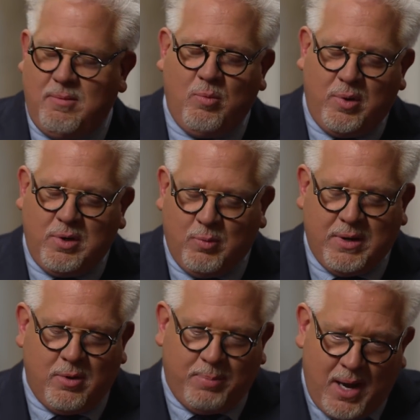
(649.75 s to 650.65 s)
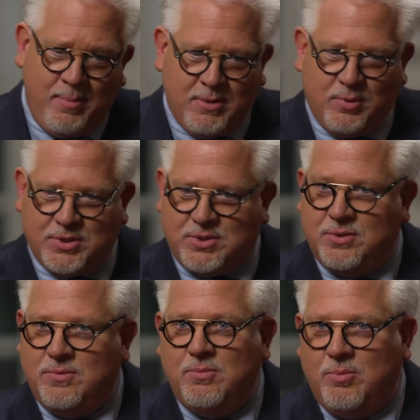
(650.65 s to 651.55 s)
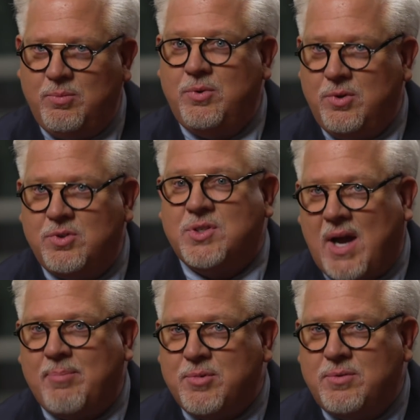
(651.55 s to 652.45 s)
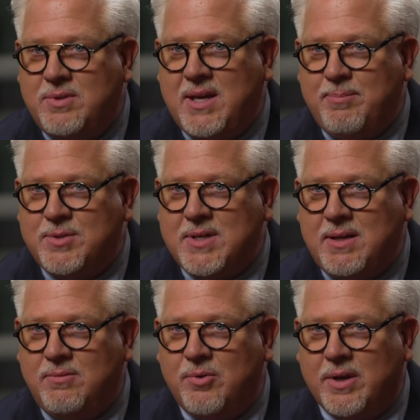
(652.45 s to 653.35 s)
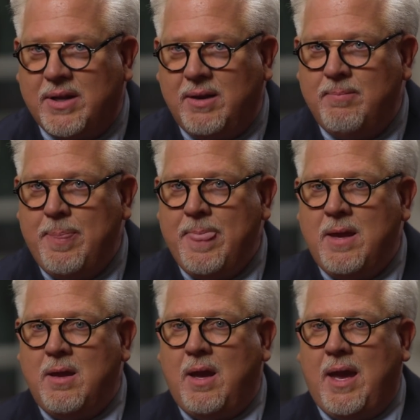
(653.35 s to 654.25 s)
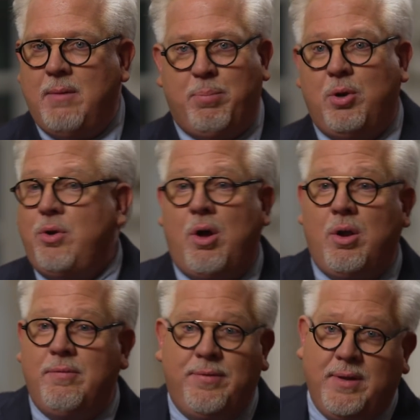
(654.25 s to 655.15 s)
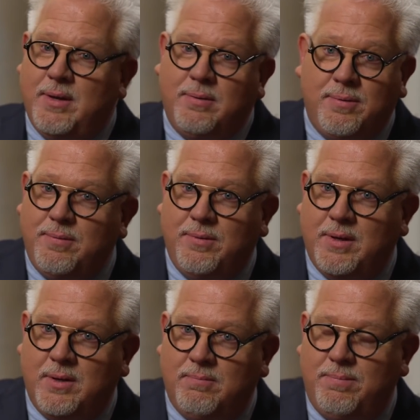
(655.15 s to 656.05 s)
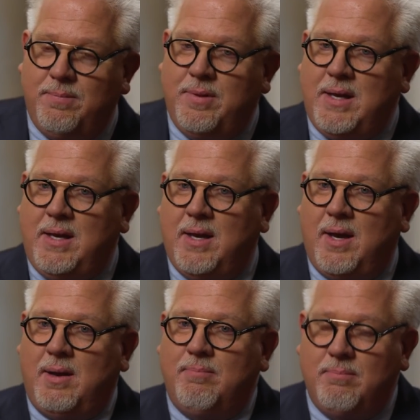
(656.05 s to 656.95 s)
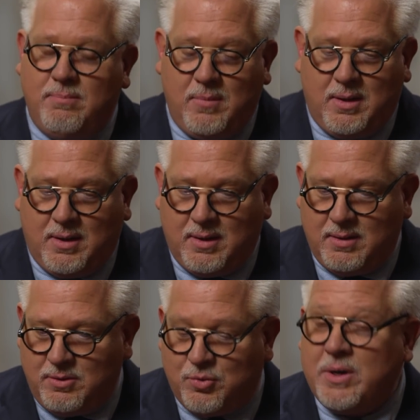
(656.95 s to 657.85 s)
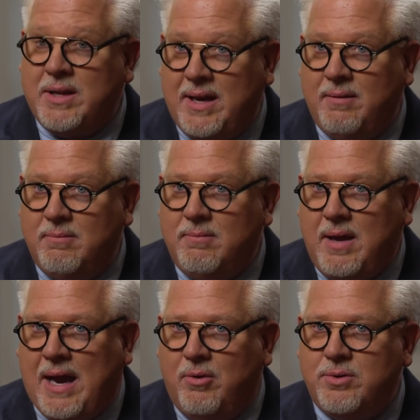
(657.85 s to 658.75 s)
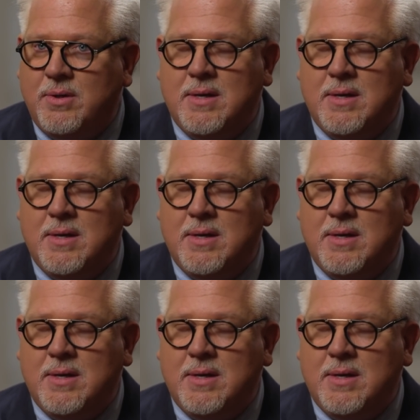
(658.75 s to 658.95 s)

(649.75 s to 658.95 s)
when Obama was stopped deep sea drilling, right, and pulled all of the the the um, uh, drilling out,